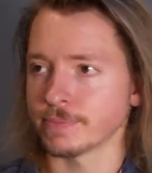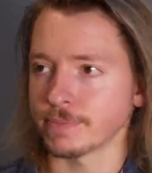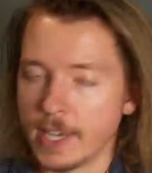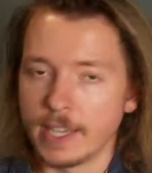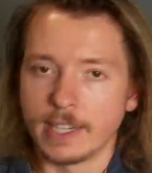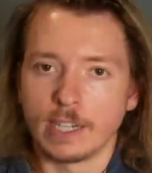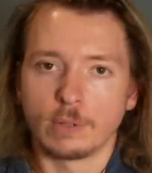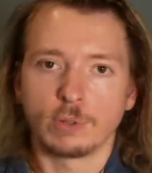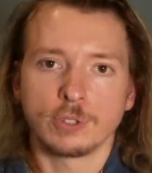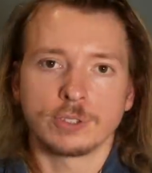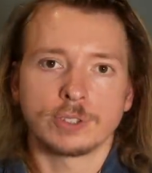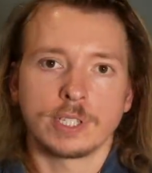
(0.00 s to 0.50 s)

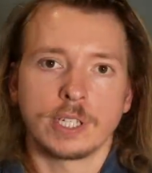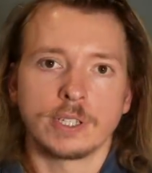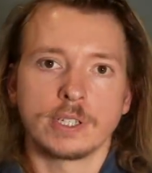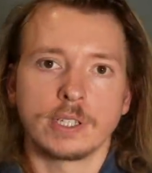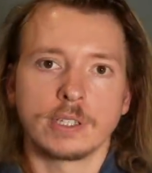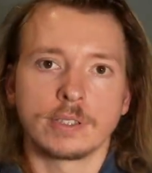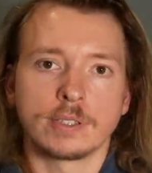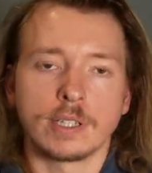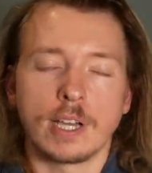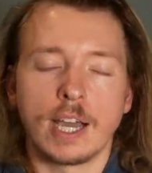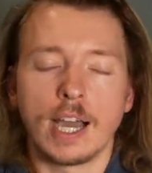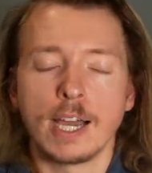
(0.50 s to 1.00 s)
And I will say
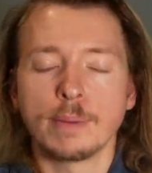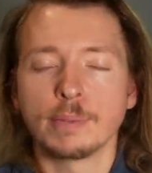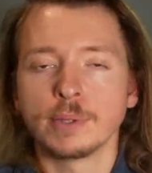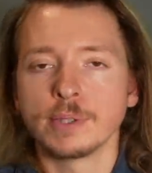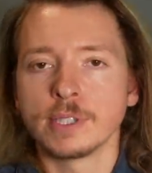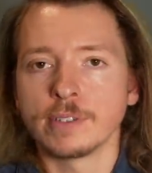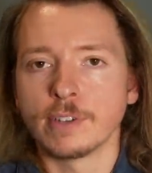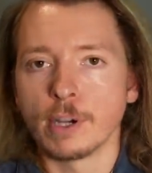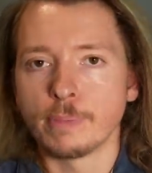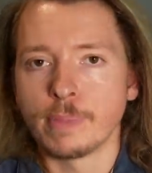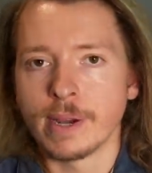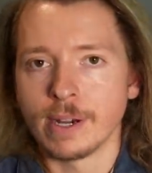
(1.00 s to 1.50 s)
this I
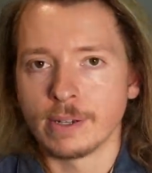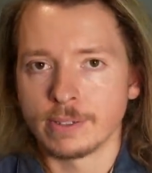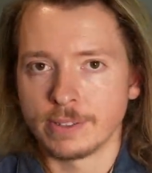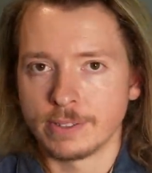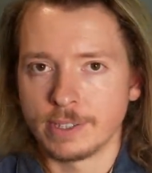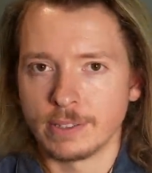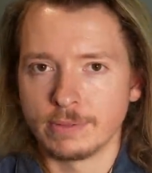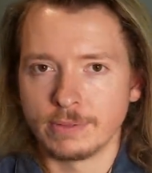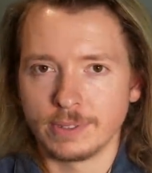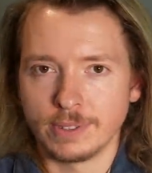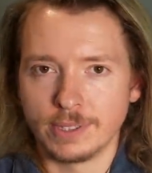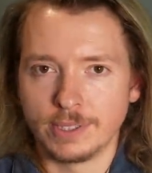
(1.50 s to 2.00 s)
believe our parents
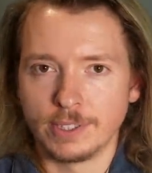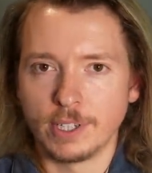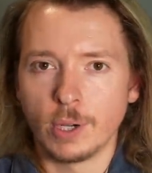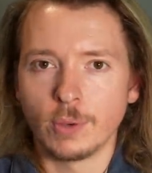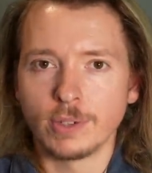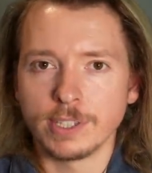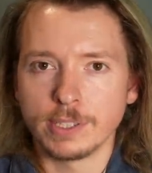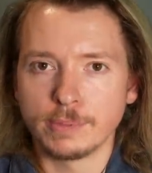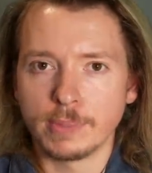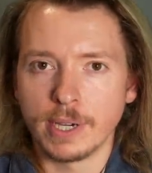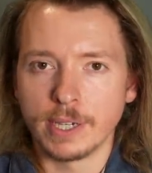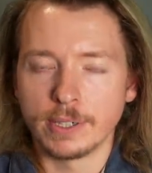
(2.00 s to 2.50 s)
didn't really
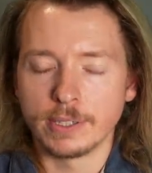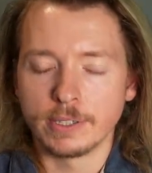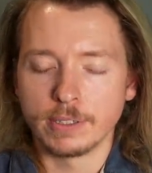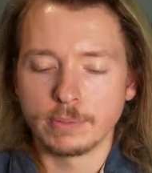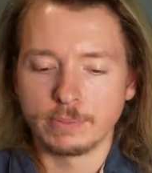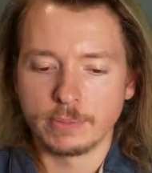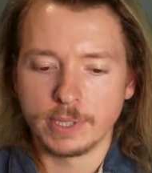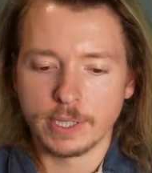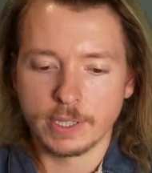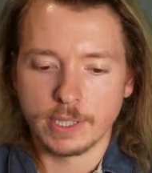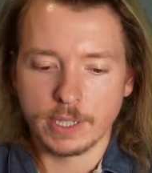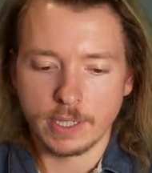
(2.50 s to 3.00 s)
know any better
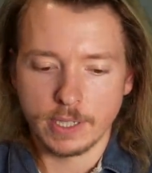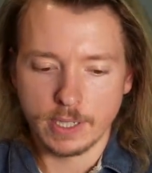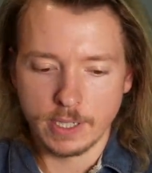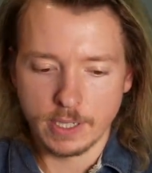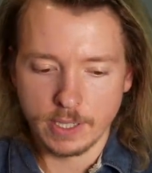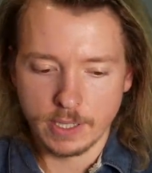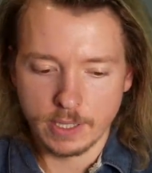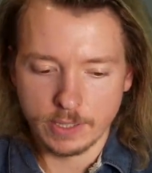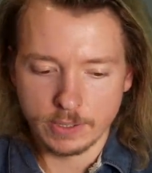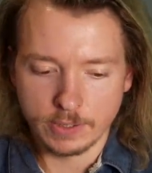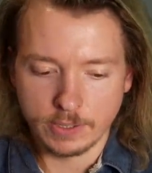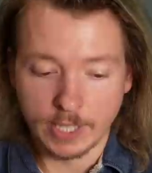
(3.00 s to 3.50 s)

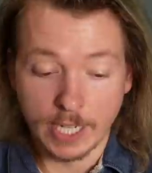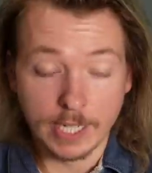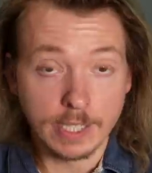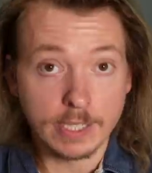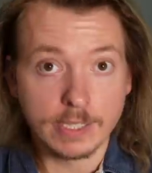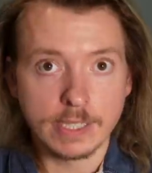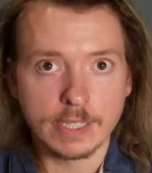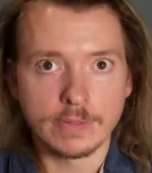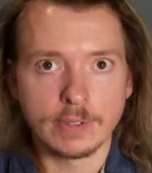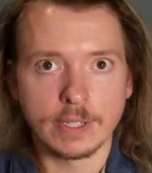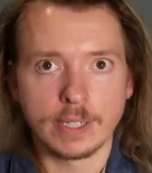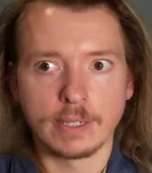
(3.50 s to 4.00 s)
because they
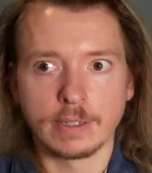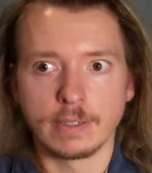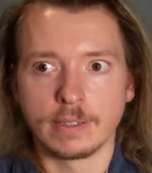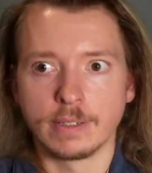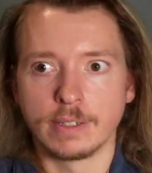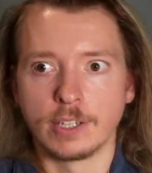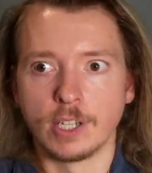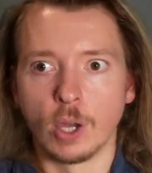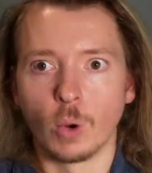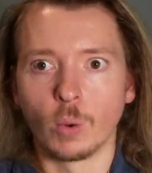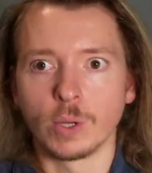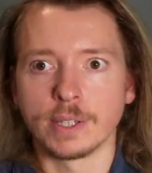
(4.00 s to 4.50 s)
didn't even
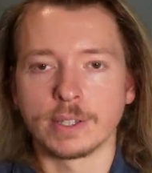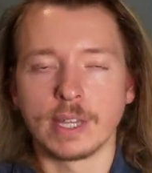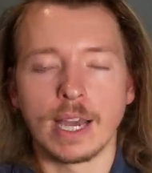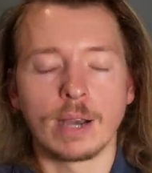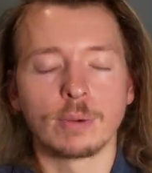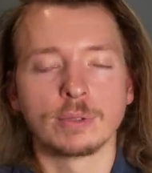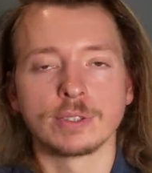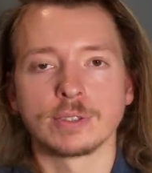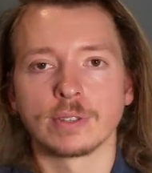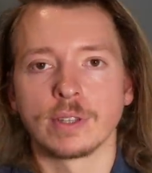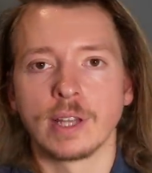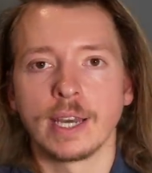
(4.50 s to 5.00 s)
know what
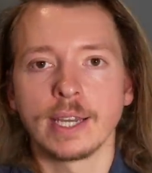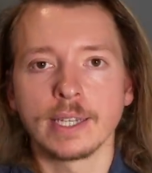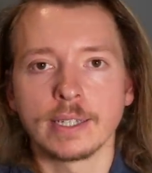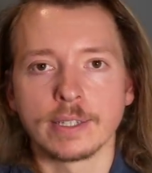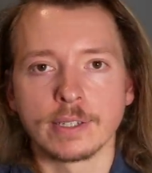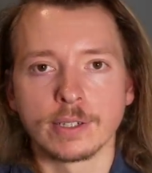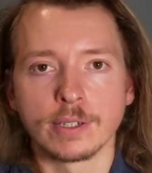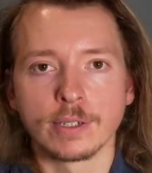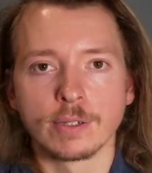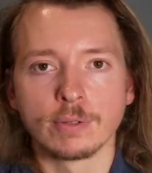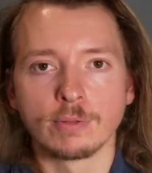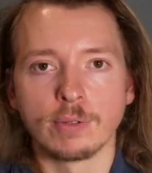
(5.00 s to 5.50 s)
that was
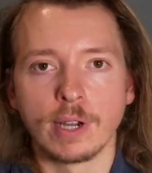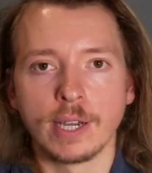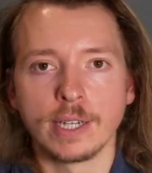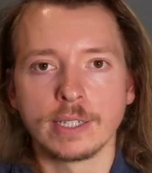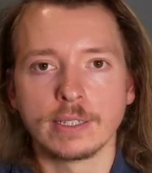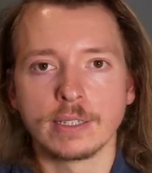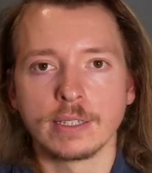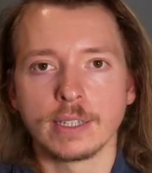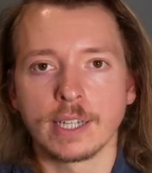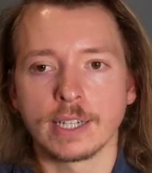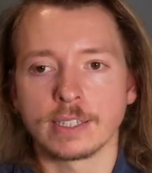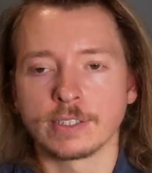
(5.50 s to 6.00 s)
like,
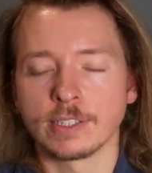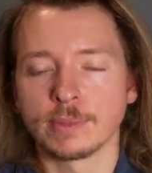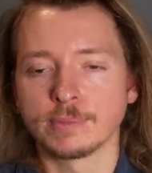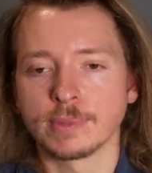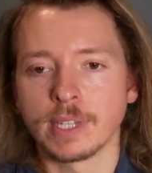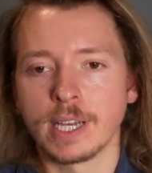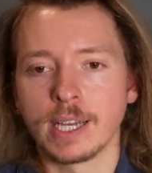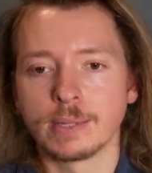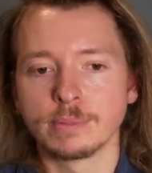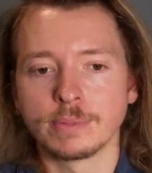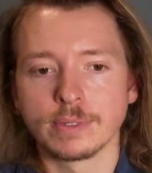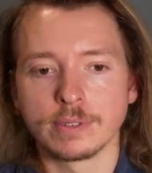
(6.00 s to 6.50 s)
right? Like
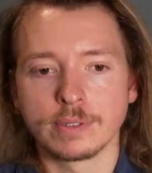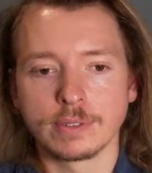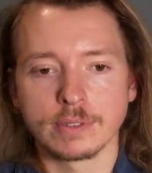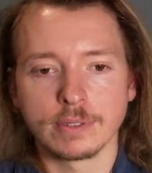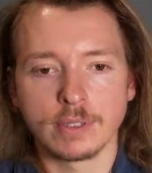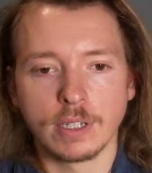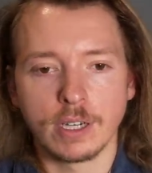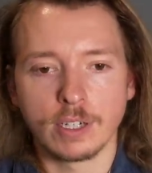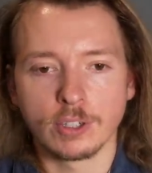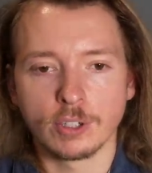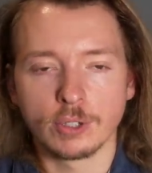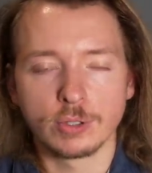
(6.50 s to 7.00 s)
sometimes
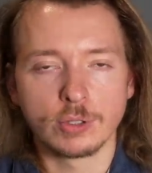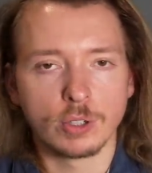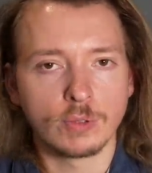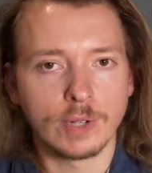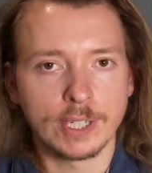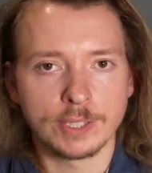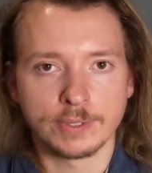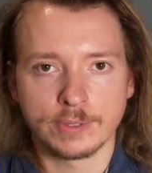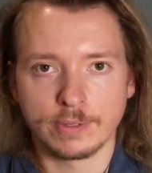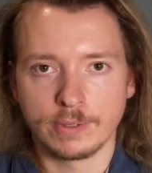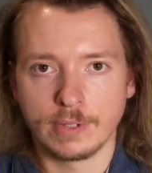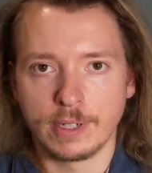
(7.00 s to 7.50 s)
I'll go to a
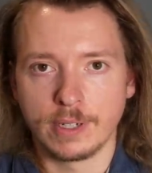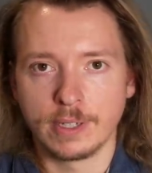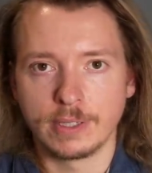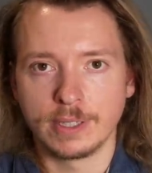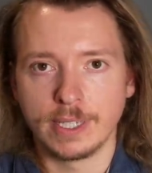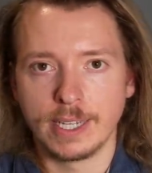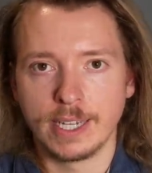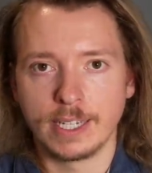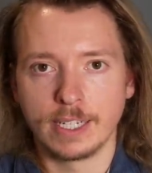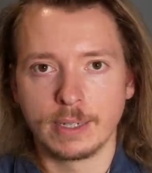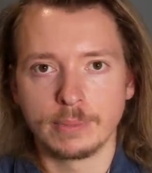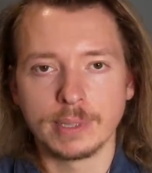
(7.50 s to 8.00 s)

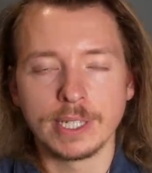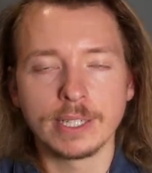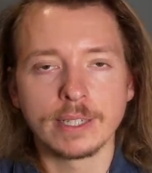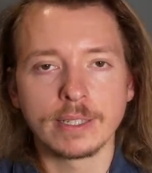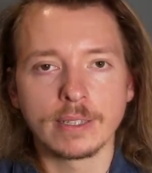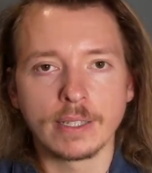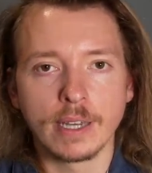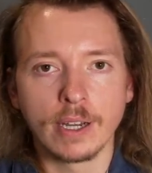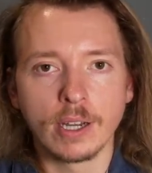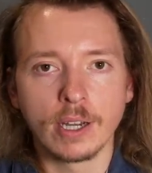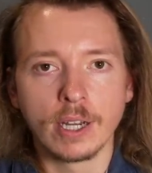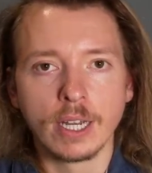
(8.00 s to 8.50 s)
restaurant and I'm
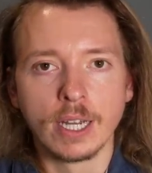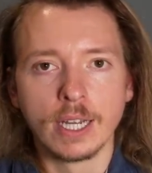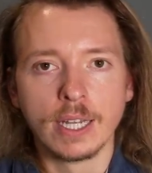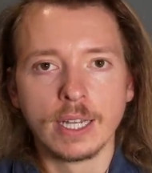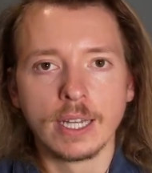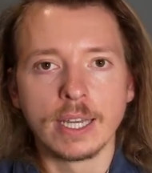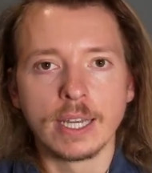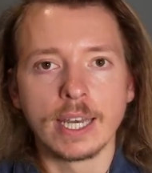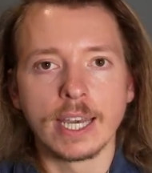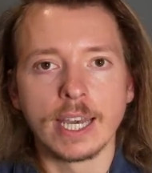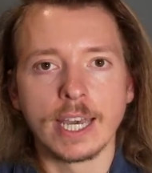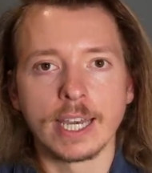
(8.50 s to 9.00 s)
eating there
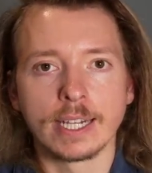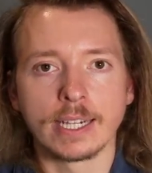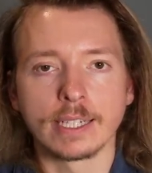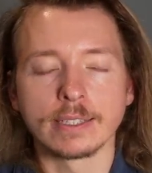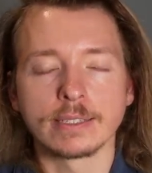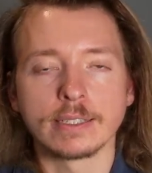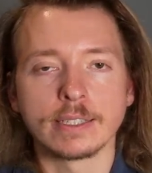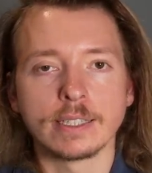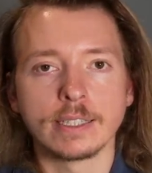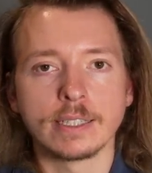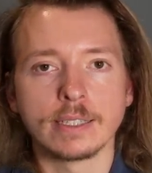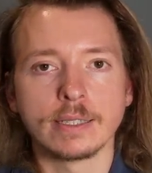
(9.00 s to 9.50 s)
and I
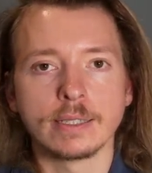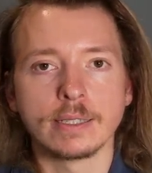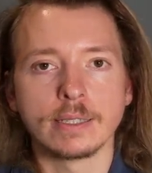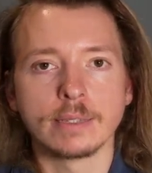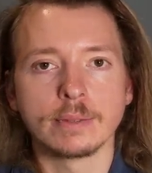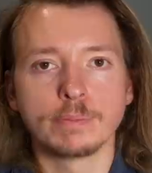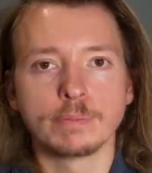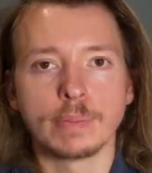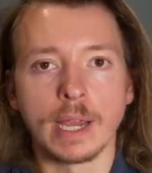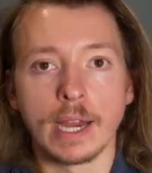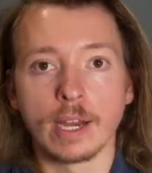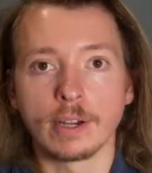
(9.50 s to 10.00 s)
see
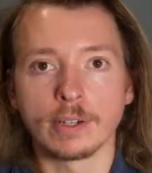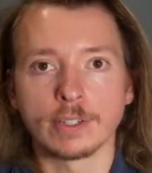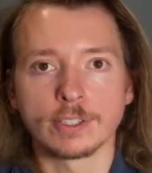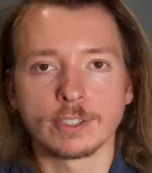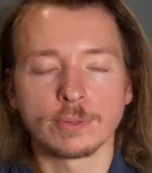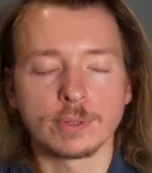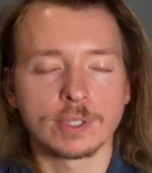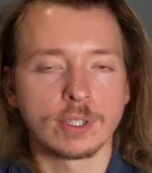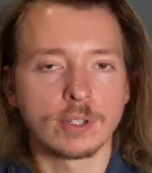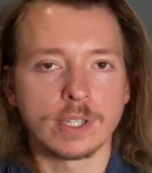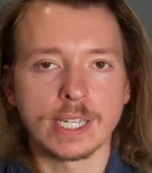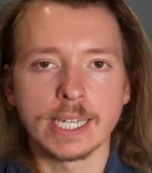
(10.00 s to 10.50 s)

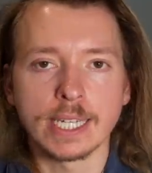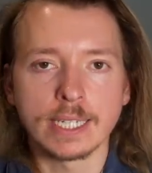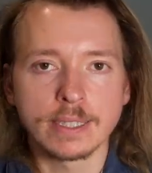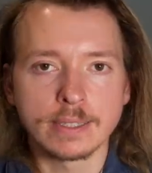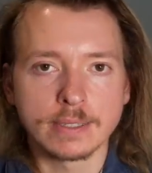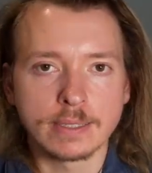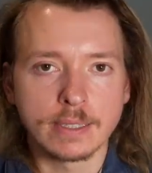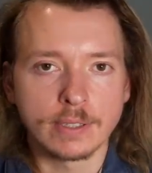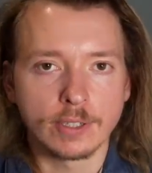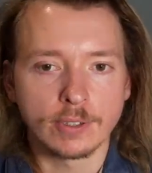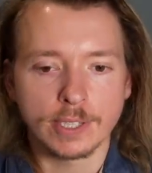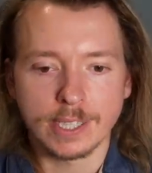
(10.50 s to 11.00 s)
parents with their
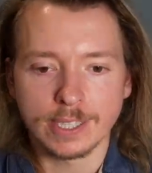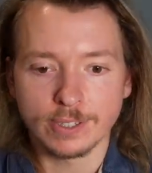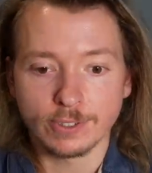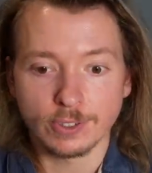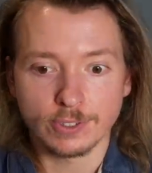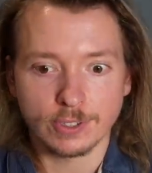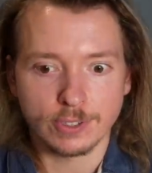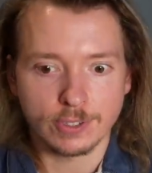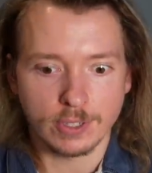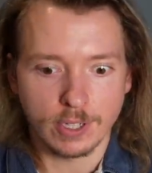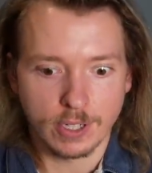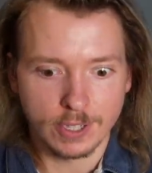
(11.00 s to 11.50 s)
kids and their kids
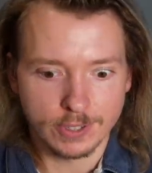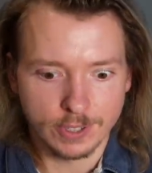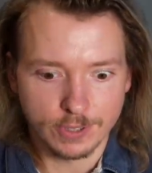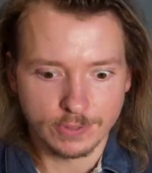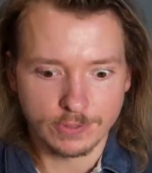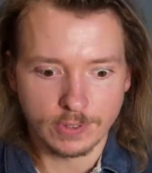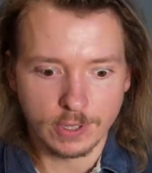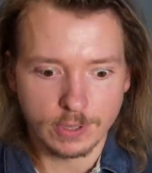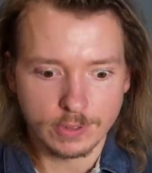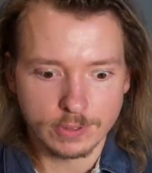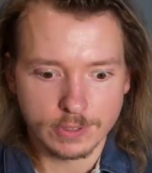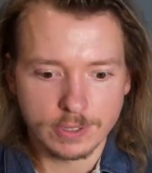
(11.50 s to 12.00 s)
are just on their
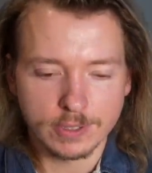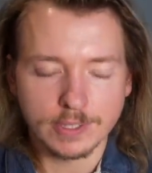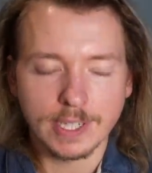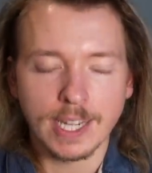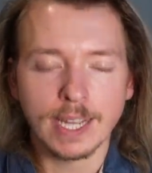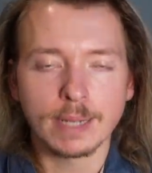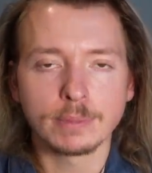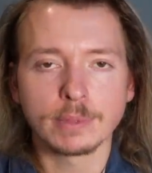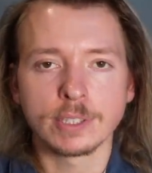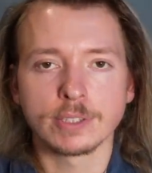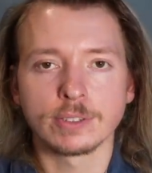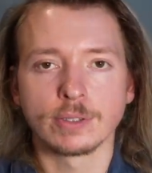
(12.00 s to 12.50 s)
phones and
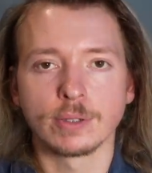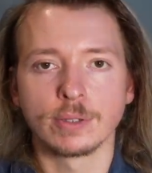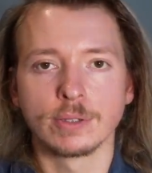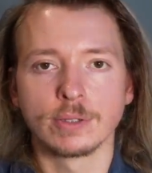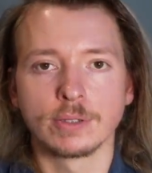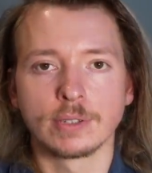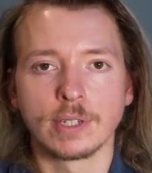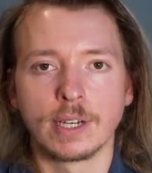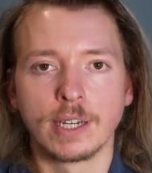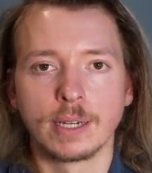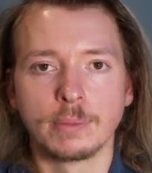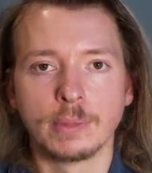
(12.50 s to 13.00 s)
tablets the
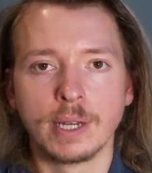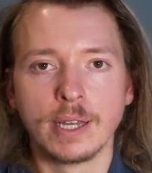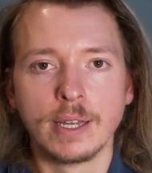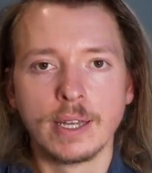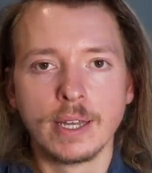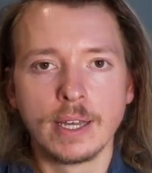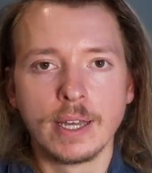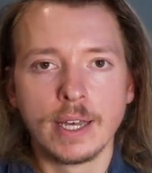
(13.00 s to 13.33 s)
whole time.